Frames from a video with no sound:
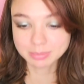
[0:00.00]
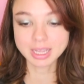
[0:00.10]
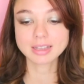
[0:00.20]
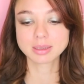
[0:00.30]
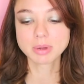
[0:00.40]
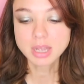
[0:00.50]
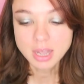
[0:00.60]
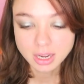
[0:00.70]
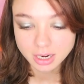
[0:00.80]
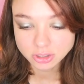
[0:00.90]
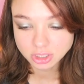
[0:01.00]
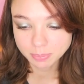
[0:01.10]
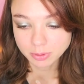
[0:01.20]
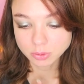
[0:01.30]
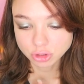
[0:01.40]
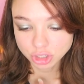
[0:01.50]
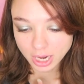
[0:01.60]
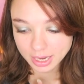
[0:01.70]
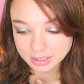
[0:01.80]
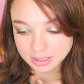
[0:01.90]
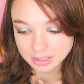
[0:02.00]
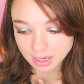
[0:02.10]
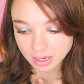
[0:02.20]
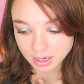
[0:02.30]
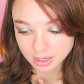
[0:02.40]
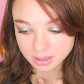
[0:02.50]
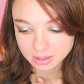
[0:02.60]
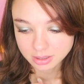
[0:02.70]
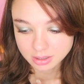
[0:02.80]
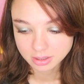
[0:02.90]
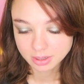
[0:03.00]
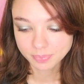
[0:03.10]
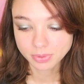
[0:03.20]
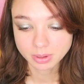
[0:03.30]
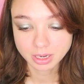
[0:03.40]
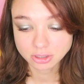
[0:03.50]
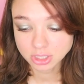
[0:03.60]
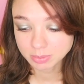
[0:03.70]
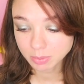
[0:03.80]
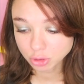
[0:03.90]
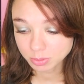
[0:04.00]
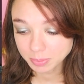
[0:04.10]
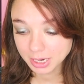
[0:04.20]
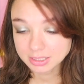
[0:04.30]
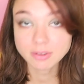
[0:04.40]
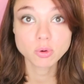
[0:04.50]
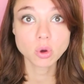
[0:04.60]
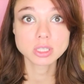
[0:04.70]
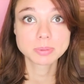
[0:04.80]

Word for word: Uh huh. Seems like success. I guess we're going to the hospital.